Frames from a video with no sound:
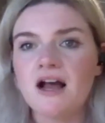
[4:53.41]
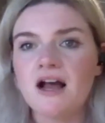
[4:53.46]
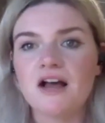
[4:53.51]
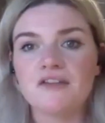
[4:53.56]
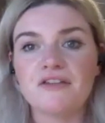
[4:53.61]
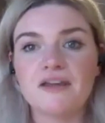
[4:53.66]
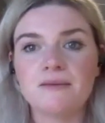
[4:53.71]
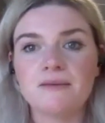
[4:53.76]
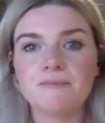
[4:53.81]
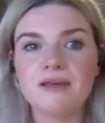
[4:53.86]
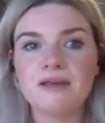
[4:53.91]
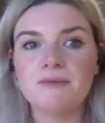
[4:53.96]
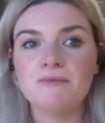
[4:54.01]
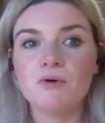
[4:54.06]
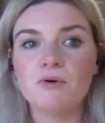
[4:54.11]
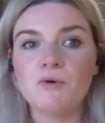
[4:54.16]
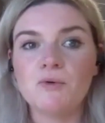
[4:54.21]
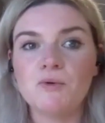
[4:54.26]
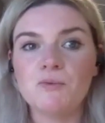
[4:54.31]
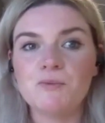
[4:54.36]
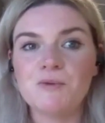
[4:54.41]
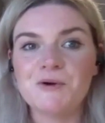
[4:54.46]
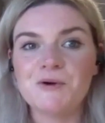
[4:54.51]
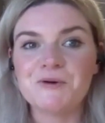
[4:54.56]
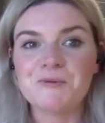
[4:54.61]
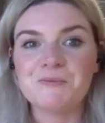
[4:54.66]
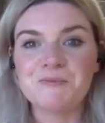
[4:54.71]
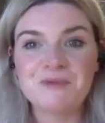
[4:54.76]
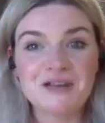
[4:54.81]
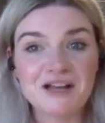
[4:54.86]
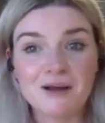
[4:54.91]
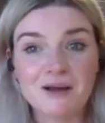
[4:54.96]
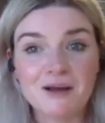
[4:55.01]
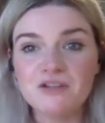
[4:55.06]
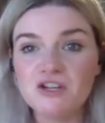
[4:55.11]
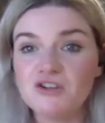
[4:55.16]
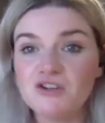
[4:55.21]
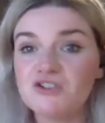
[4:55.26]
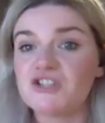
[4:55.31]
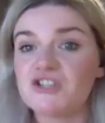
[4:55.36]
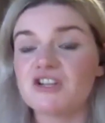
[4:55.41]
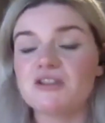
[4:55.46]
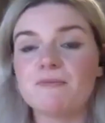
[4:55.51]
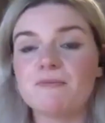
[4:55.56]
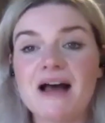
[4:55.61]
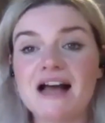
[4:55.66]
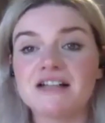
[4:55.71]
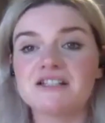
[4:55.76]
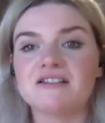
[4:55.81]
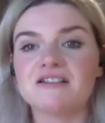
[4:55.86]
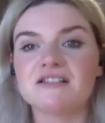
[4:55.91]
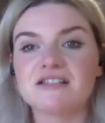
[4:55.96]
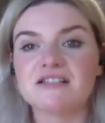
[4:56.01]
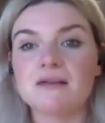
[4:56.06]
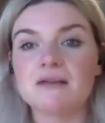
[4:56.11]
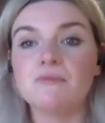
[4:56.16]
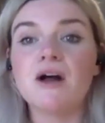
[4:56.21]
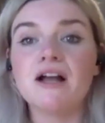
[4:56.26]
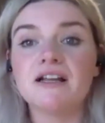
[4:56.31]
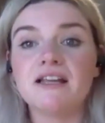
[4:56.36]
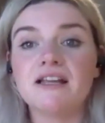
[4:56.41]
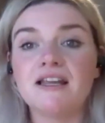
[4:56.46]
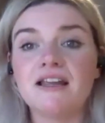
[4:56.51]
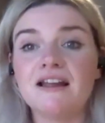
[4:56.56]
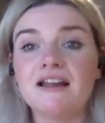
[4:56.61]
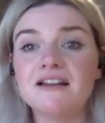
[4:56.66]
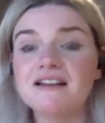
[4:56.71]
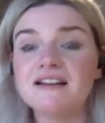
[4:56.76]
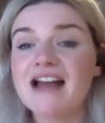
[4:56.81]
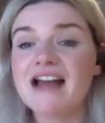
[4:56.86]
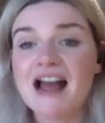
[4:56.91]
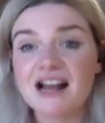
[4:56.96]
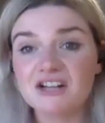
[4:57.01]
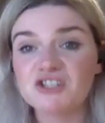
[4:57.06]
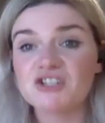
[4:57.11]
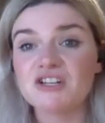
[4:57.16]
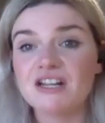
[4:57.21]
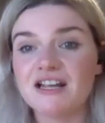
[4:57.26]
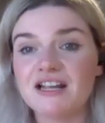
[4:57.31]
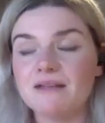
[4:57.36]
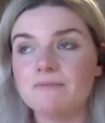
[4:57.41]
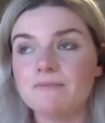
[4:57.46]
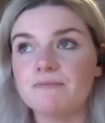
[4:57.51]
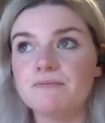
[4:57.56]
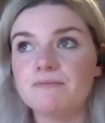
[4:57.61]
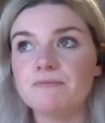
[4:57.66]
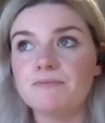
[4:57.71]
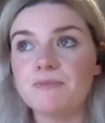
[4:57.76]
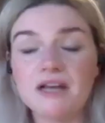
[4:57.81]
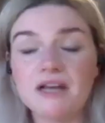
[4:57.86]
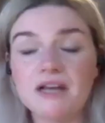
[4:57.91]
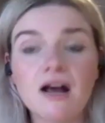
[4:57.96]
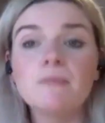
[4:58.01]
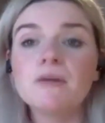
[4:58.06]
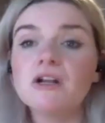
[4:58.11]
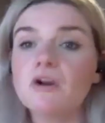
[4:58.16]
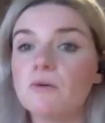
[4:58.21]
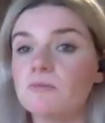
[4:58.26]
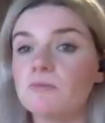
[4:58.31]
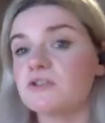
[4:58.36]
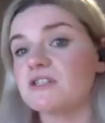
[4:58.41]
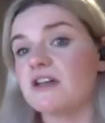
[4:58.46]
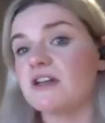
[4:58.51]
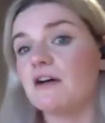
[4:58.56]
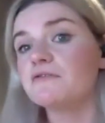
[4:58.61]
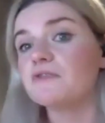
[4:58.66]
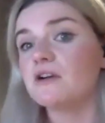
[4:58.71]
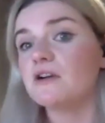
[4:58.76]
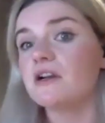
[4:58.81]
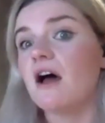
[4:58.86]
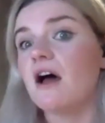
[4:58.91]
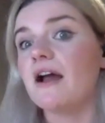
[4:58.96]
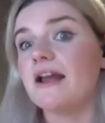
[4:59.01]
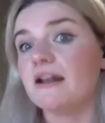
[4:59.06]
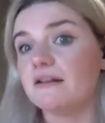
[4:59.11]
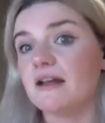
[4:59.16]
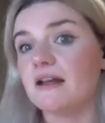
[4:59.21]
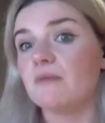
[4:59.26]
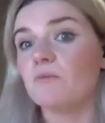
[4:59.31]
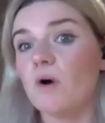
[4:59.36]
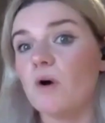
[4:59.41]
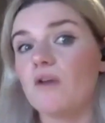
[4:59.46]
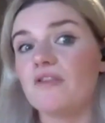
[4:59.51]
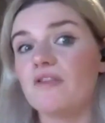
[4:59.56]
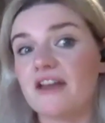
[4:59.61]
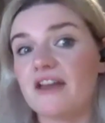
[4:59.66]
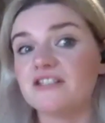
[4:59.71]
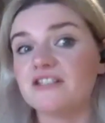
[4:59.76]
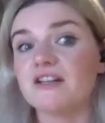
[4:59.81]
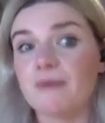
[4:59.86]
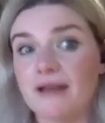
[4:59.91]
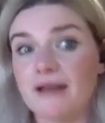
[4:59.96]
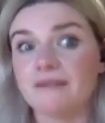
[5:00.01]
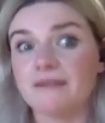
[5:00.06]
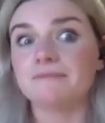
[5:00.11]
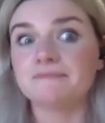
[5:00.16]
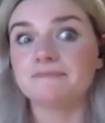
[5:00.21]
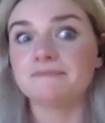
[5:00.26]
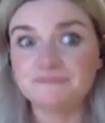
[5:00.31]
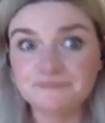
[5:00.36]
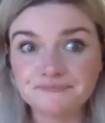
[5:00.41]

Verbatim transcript: I think people will become used to the patterns they're working in and actually become a lot more self reliant in what they're doing.